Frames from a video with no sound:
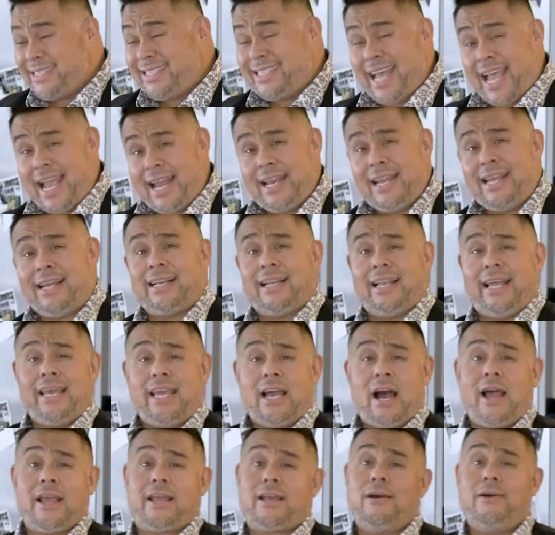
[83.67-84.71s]
Technically,
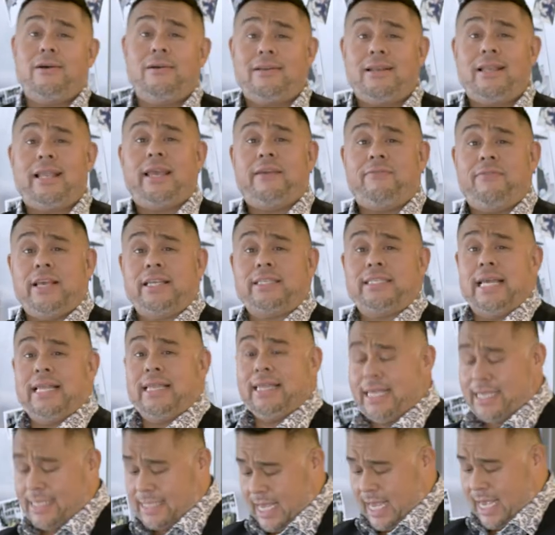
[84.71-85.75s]
I could leave this in
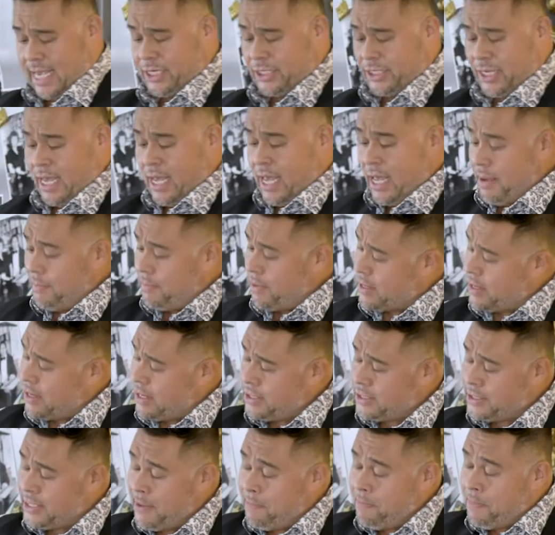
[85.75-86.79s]
this dish
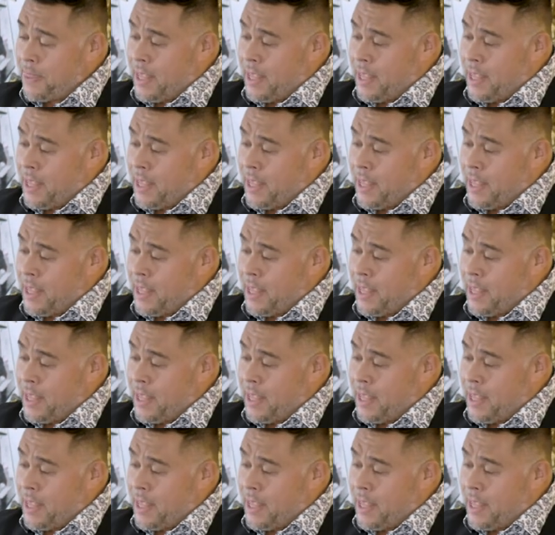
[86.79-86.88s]
because